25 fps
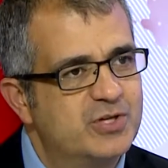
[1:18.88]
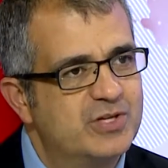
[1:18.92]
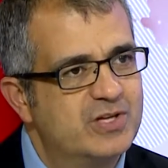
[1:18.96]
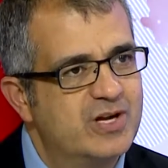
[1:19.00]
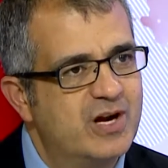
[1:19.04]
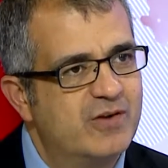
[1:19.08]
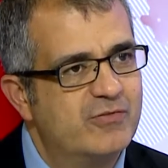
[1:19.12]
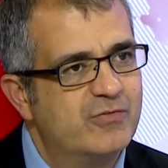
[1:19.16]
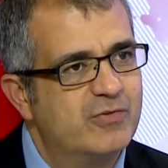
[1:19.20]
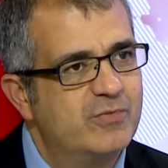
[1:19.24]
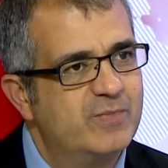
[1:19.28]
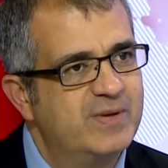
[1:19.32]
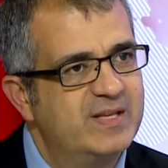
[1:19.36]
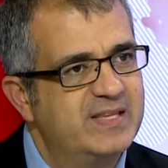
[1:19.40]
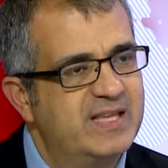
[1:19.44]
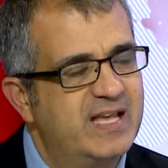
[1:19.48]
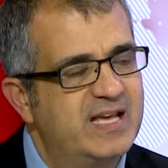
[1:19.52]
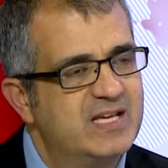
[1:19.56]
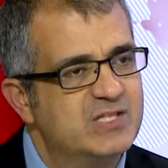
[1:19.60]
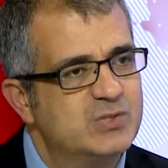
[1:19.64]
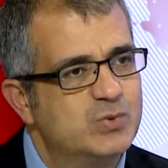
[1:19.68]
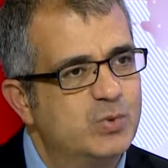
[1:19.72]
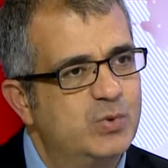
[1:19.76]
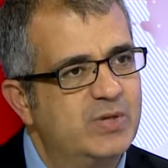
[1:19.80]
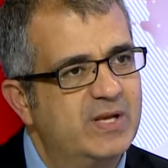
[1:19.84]
government
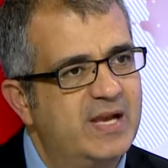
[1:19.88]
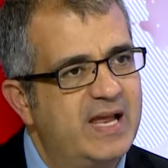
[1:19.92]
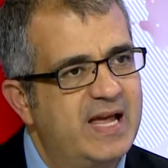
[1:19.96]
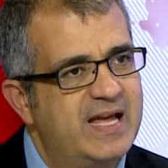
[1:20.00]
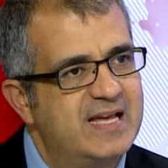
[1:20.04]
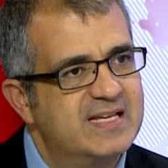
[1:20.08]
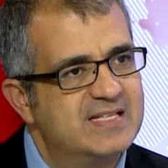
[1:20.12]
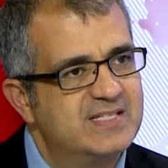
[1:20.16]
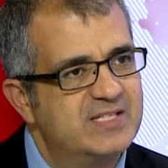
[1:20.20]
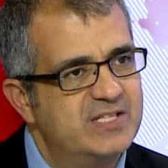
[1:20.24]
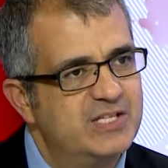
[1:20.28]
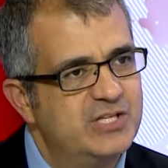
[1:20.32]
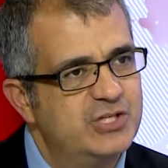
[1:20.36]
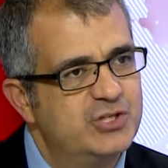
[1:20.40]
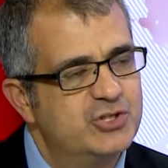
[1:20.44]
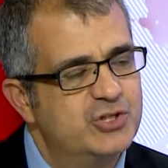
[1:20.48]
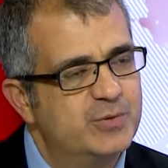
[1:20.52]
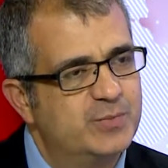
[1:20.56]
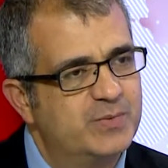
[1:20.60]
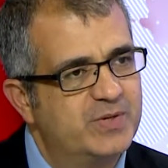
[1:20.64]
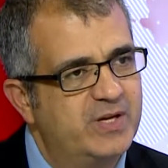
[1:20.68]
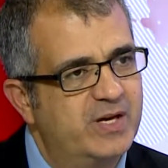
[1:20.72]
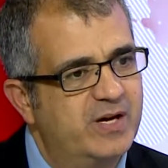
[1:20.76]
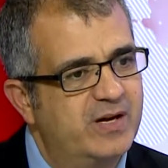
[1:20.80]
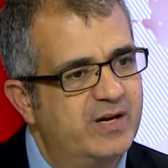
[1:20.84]
as well as
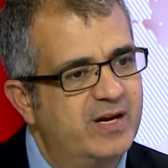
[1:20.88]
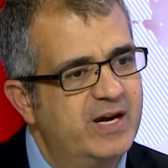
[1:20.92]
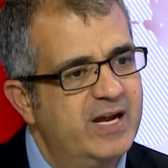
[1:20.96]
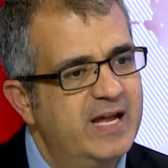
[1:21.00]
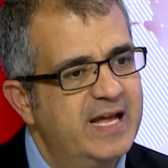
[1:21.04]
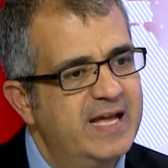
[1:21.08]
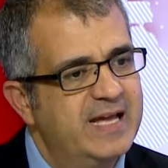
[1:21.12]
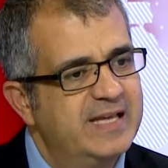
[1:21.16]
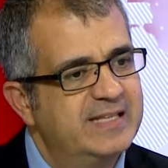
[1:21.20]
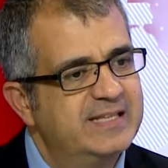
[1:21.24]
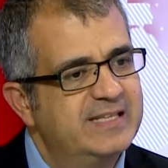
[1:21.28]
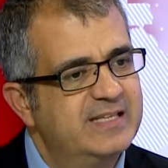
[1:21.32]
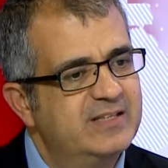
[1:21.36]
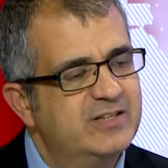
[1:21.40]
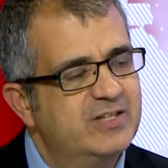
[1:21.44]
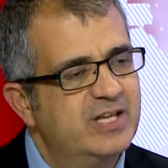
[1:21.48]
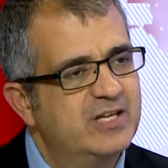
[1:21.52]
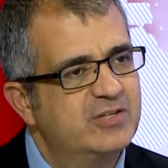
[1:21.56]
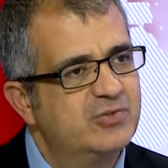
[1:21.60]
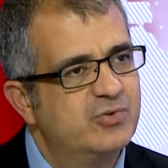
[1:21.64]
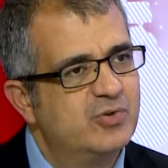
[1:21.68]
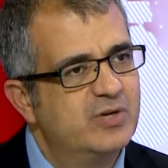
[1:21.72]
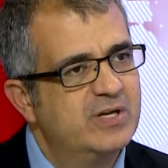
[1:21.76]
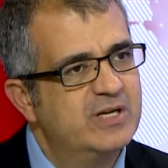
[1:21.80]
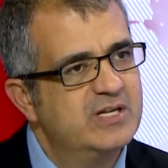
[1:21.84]
Egyptair did
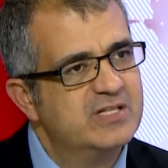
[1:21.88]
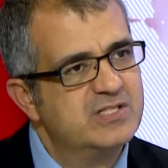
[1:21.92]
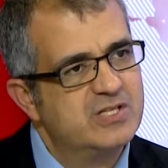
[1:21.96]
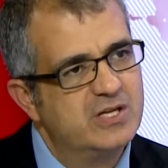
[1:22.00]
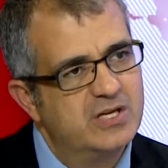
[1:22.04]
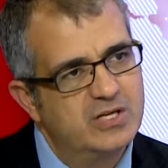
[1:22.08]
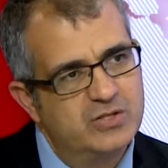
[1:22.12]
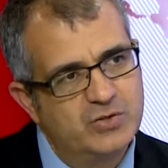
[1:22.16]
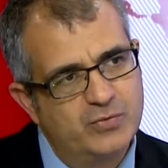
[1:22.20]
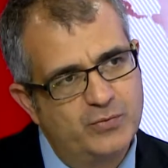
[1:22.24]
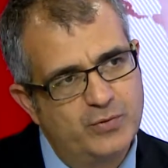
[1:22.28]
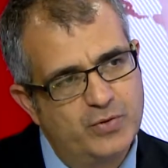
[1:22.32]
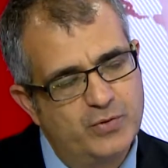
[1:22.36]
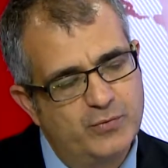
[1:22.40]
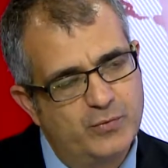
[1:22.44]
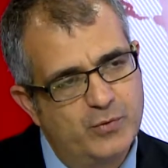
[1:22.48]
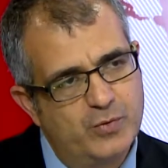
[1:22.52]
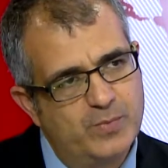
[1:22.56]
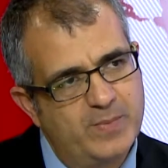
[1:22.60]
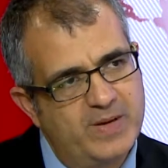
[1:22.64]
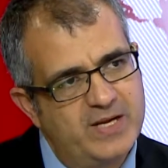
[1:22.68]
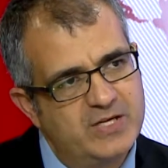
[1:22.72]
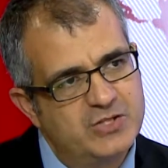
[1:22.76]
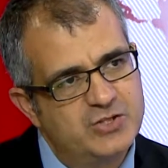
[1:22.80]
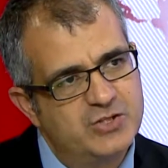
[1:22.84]
not release a lot of
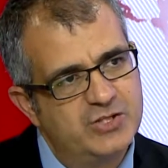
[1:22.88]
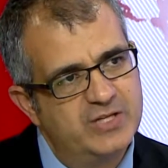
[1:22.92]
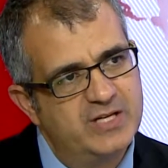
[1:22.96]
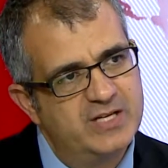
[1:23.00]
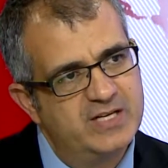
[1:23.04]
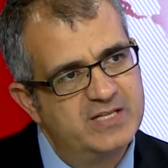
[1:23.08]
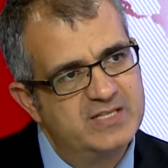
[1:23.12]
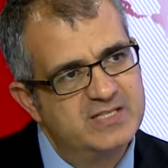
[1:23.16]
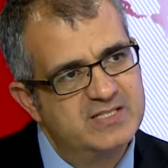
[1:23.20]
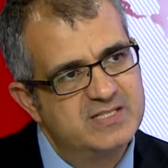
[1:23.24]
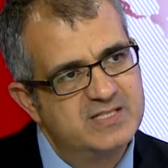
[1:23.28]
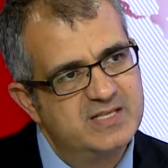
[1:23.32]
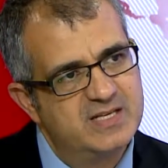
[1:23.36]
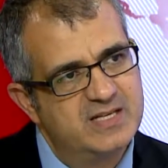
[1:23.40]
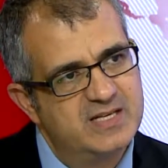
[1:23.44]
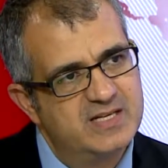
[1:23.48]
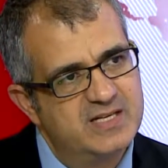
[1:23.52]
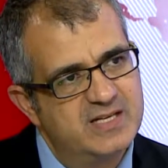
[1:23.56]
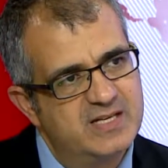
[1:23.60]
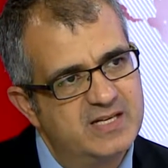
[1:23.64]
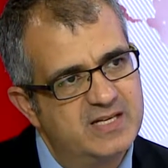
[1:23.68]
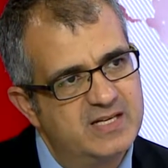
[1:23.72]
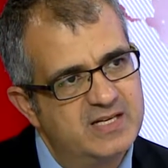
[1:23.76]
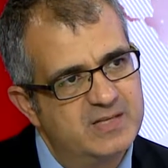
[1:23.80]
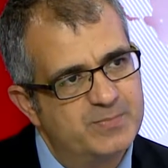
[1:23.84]
information in its
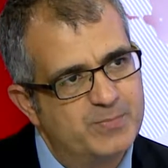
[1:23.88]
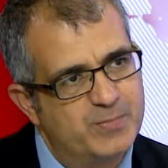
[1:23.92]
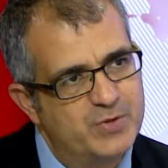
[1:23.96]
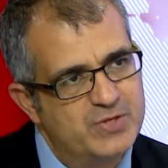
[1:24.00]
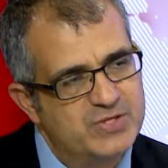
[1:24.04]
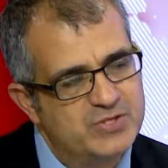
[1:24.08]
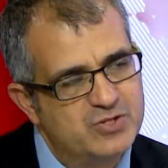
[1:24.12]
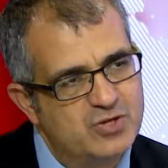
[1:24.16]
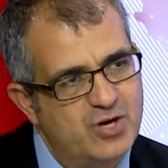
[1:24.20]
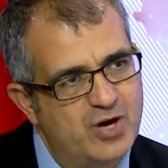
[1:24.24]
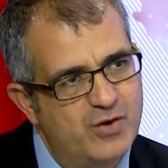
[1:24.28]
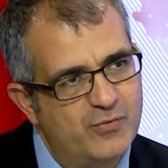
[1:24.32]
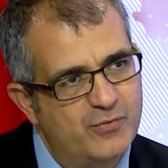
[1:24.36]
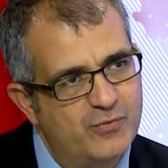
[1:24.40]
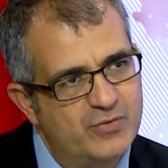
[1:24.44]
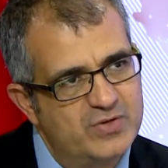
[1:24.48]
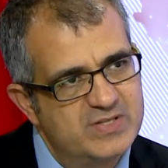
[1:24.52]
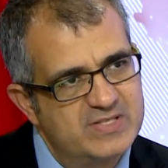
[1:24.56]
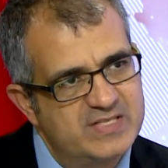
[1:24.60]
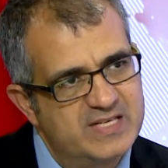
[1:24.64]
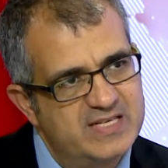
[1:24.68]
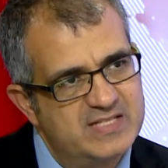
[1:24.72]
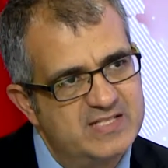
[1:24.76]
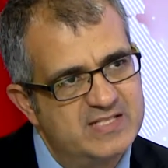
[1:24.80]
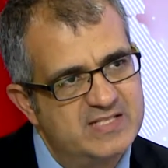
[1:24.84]
press
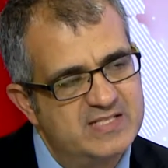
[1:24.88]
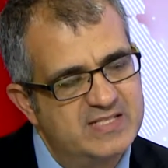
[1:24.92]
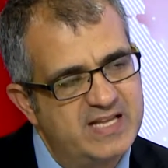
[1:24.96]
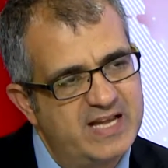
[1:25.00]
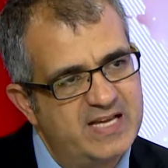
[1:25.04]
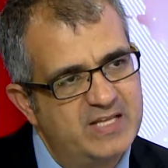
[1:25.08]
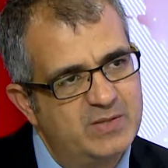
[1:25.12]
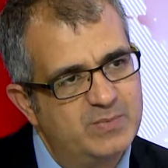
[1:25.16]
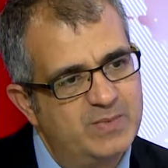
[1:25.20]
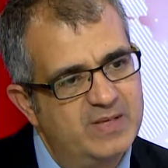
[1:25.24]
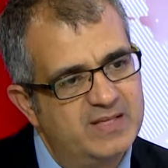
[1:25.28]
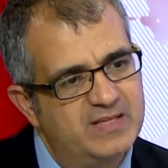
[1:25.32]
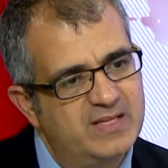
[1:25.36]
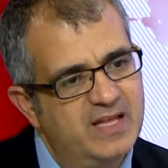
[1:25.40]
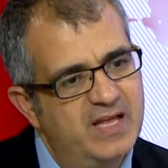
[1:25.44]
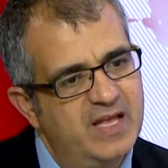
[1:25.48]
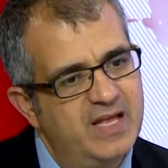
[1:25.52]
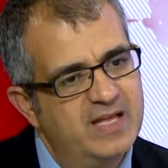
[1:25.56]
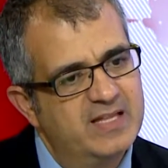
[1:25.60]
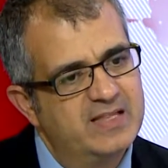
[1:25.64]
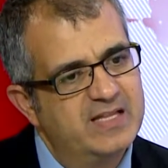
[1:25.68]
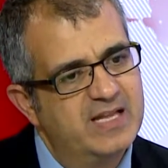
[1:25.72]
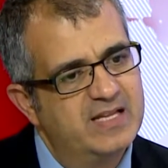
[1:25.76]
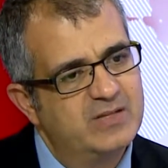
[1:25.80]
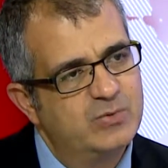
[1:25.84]
conference and statement
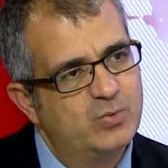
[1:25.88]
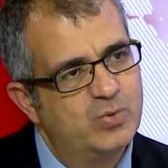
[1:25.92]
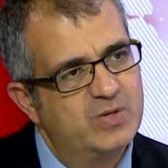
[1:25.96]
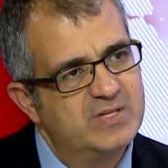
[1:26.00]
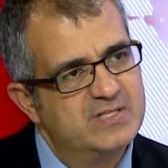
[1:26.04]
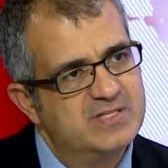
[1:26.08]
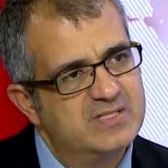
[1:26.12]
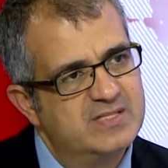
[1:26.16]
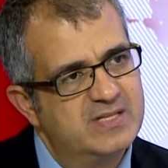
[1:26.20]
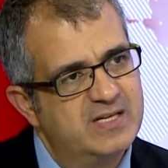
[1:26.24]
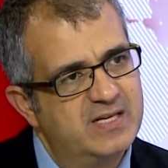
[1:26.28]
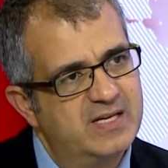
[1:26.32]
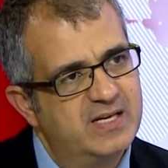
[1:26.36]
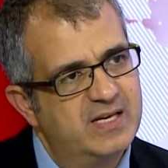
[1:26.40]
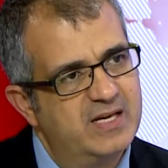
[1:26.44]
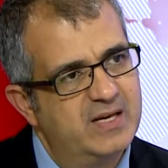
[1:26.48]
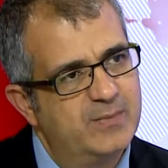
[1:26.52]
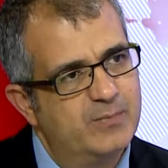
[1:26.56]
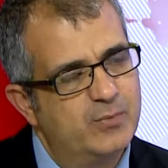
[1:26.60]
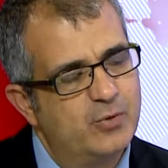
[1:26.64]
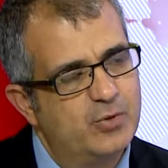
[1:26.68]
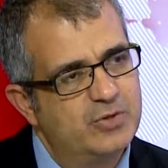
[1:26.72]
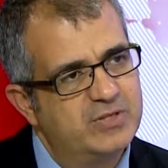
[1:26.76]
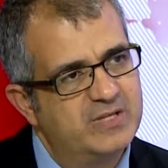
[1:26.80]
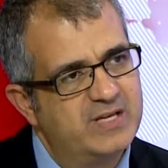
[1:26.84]
that was
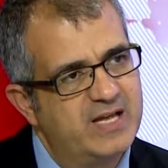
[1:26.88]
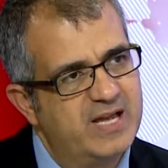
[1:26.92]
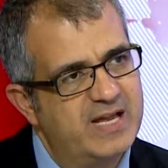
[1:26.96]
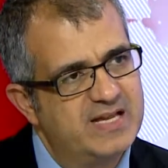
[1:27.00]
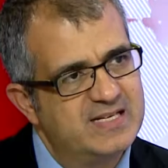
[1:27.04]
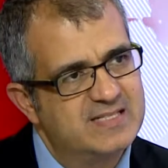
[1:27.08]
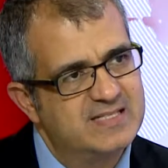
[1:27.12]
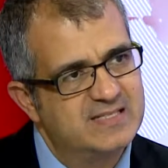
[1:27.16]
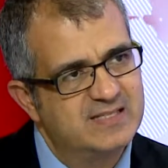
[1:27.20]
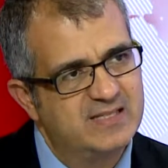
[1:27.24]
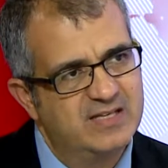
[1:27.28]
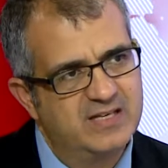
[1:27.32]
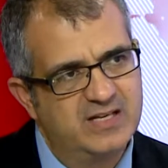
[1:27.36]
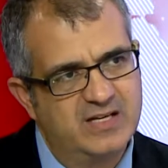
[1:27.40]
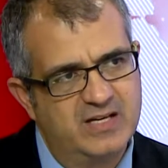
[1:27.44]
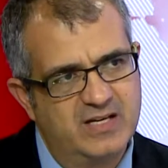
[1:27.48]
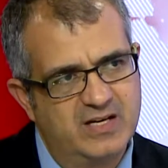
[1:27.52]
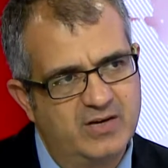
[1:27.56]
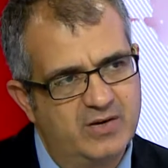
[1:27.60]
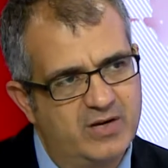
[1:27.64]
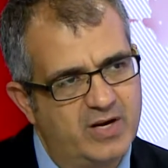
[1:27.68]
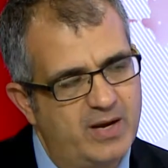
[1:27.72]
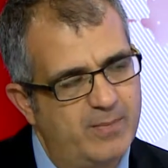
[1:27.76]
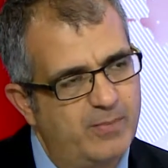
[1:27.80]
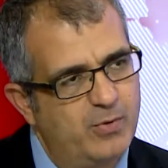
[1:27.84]
broadcast
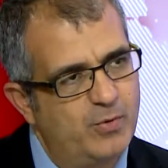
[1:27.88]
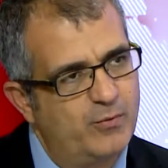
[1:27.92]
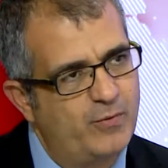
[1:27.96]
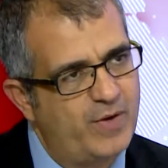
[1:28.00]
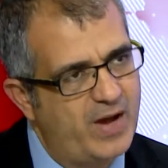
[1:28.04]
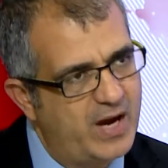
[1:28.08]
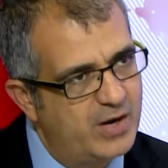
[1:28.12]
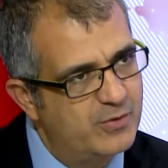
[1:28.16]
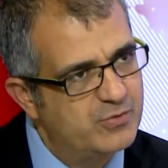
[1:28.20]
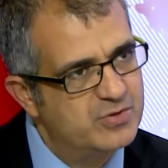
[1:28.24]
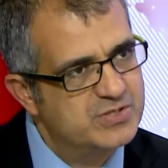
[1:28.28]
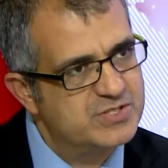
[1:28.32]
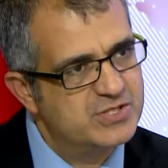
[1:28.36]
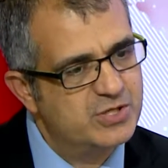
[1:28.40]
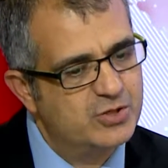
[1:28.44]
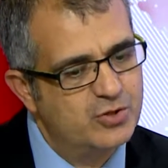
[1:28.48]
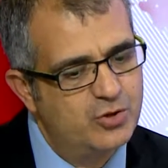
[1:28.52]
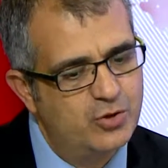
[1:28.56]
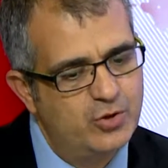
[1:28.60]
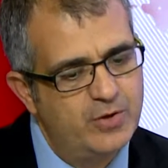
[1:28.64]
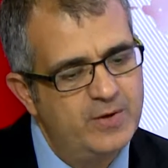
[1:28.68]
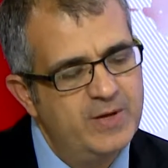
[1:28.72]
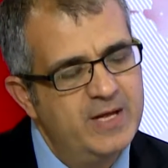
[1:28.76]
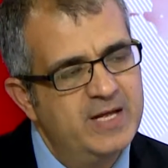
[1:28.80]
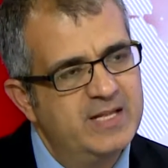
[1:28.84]
a couple of hours
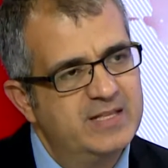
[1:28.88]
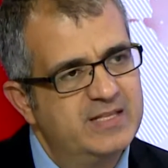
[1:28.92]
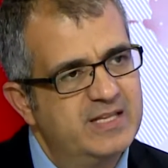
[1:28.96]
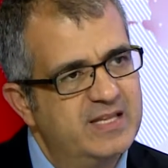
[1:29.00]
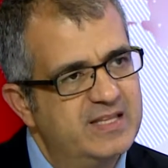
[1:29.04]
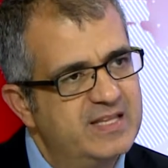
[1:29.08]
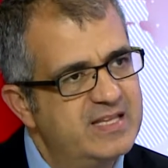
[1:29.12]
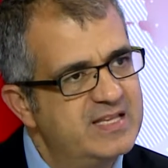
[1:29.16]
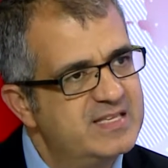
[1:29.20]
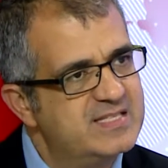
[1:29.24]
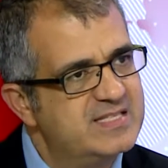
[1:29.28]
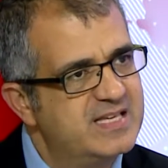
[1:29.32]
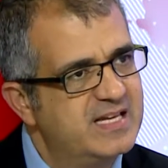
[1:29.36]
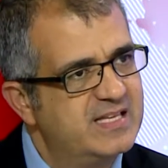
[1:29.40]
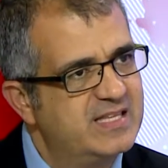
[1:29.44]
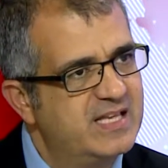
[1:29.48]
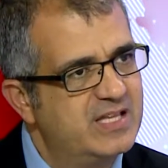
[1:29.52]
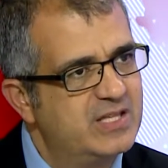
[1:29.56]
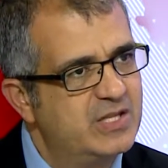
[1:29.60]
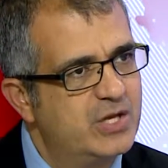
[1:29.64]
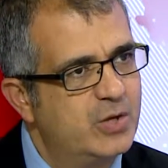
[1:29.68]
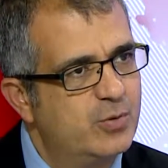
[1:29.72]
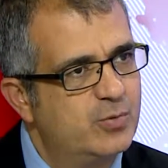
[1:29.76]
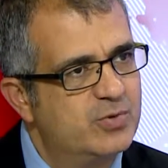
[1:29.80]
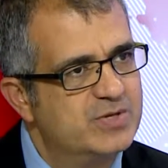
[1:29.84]
ago. They did say
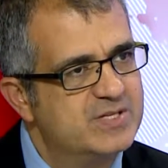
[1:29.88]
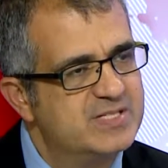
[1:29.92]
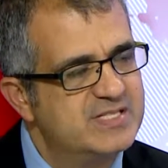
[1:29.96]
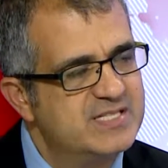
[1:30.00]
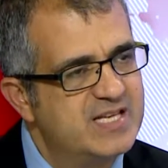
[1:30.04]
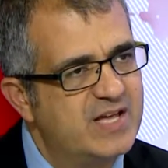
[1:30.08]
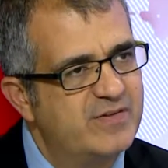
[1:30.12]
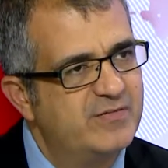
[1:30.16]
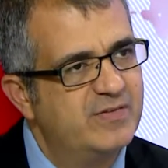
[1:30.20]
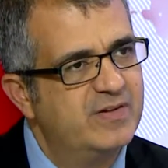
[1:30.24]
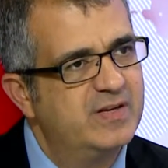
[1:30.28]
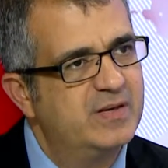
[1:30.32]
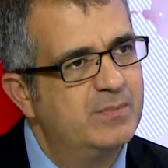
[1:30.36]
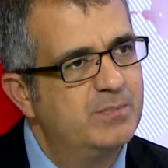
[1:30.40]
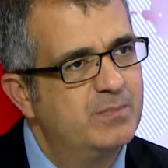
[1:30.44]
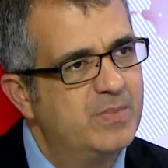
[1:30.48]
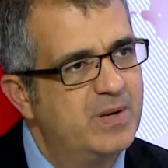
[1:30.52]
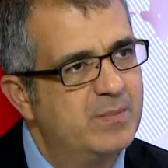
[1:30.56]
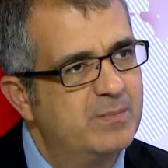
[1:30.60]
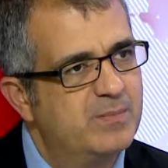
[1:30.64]
that there were seven